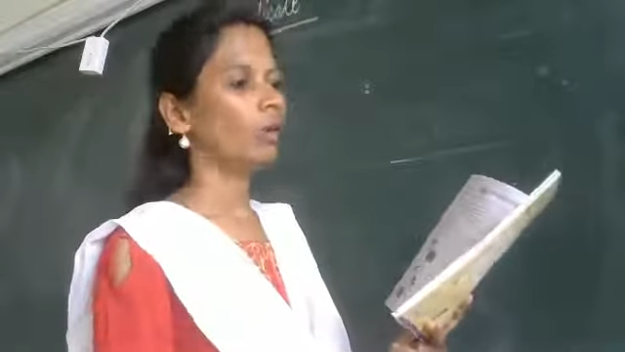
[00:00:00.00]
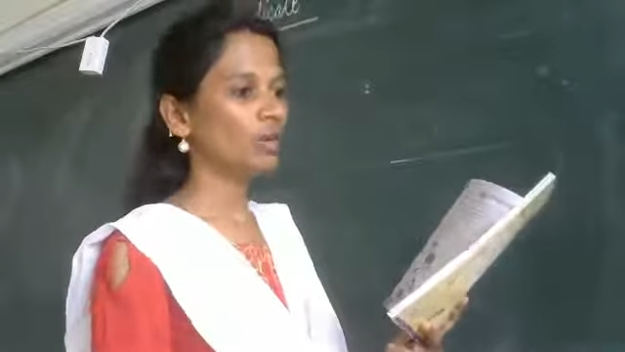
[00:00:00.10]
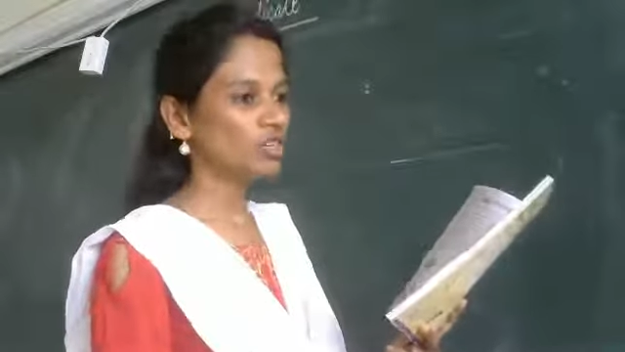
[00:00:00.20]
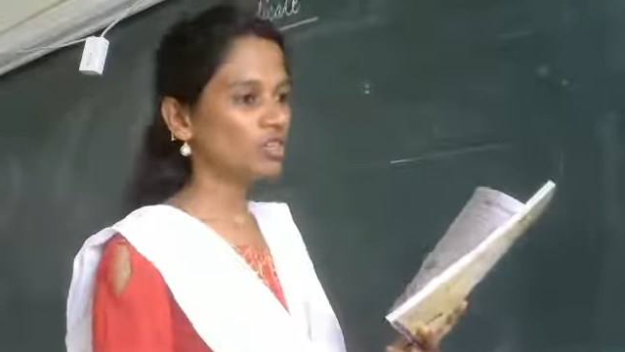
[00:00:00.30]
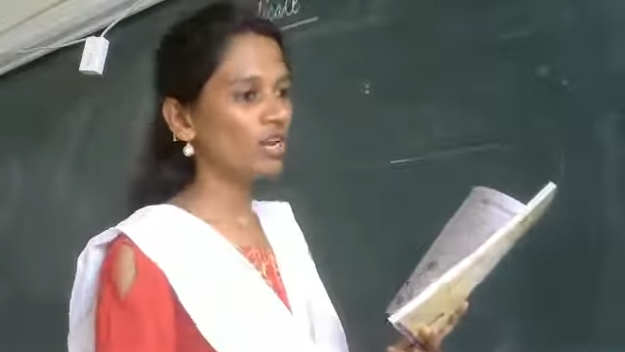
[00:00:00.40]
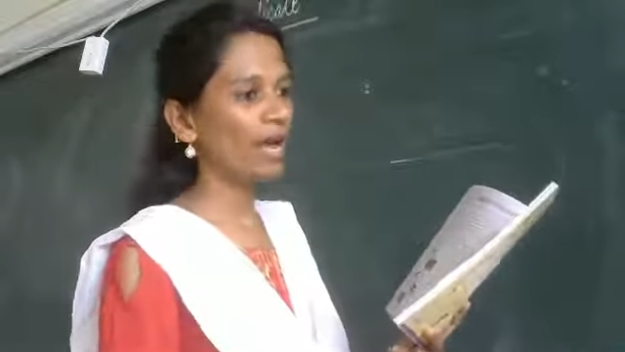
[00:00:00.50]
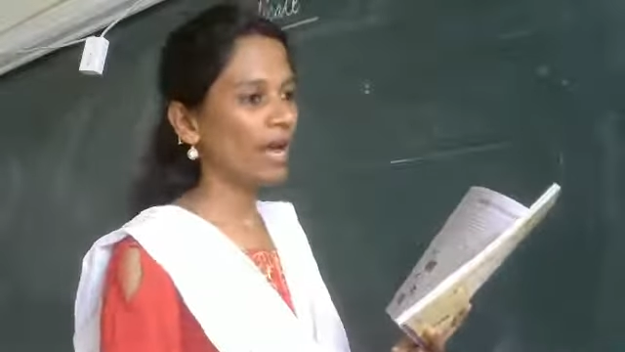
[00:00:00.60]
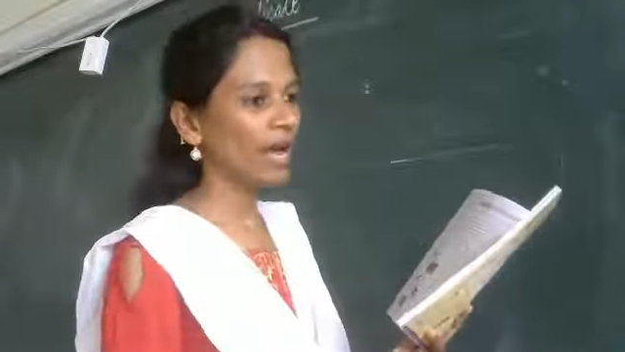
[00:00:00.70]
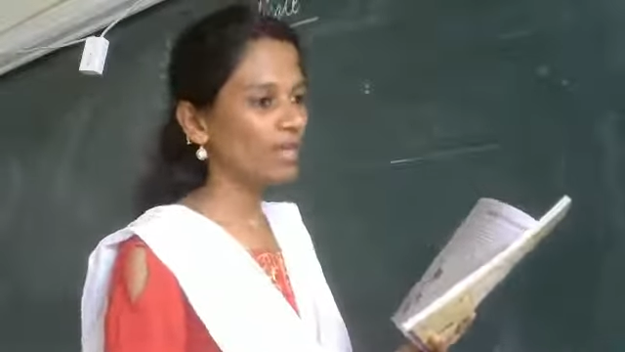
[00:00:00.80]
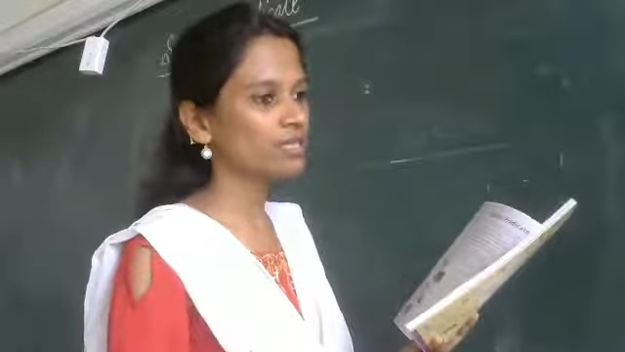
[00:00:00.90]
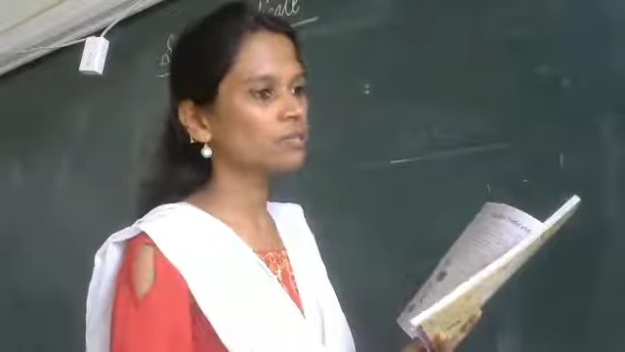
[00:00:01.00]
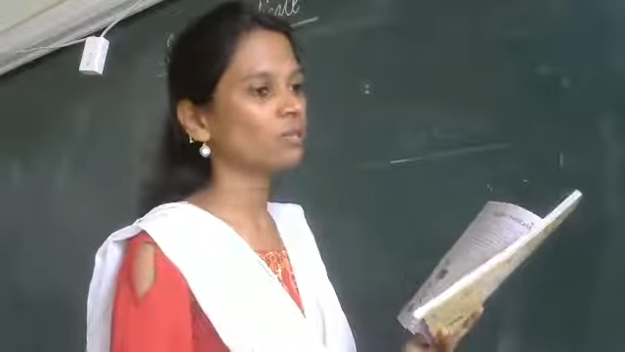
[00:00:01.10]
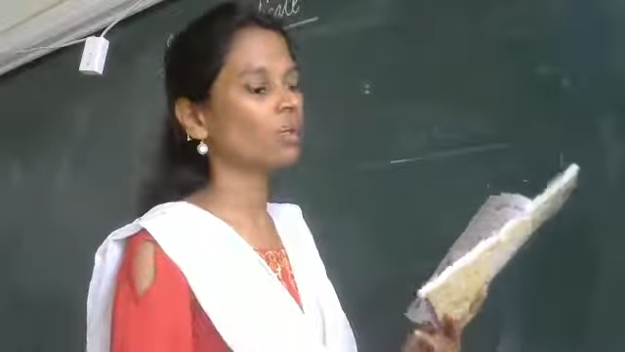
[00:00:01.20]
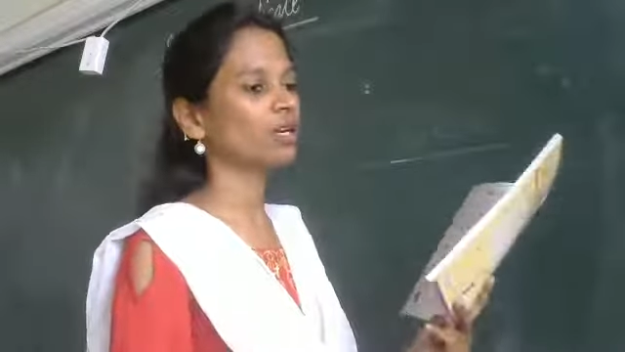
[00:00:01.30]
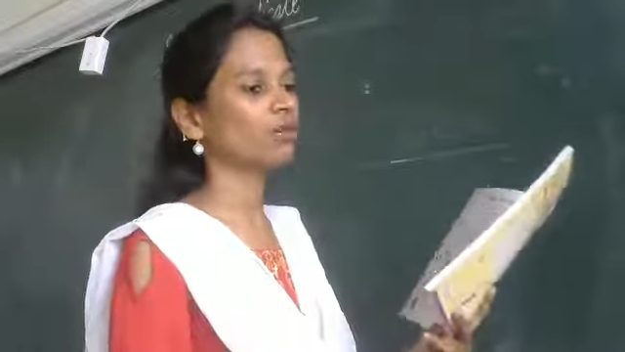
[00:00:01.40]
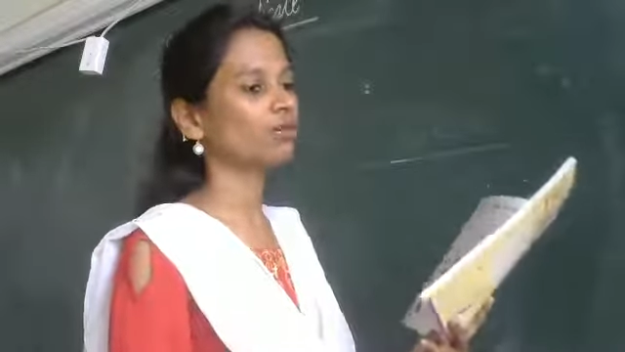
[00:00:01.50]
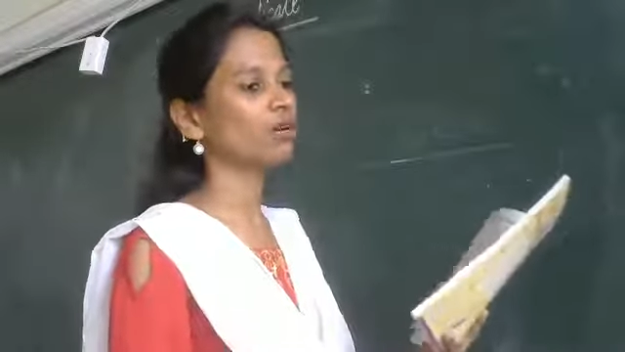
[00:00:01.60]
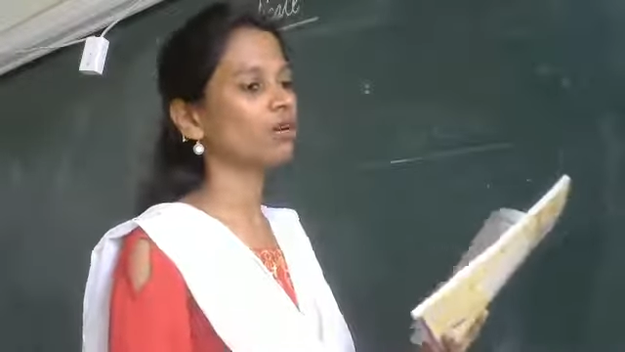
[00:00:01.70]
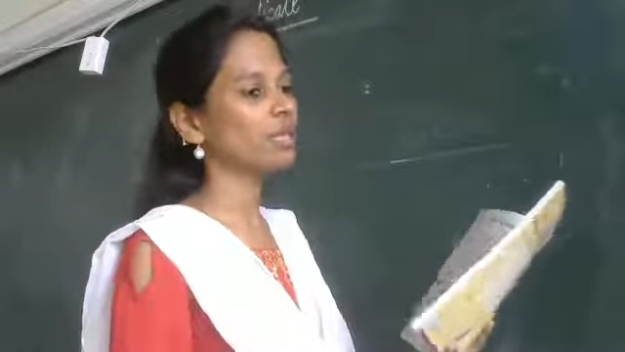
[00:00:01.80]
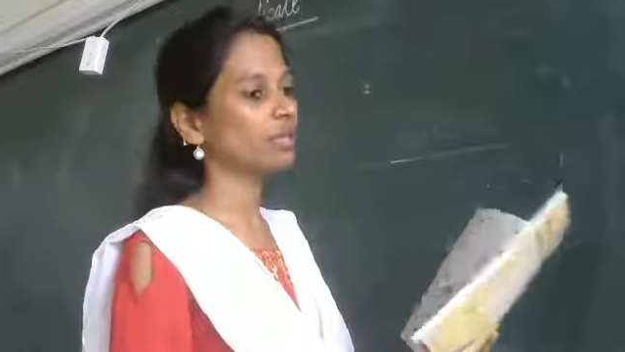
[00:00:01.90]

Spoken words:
the question as whatever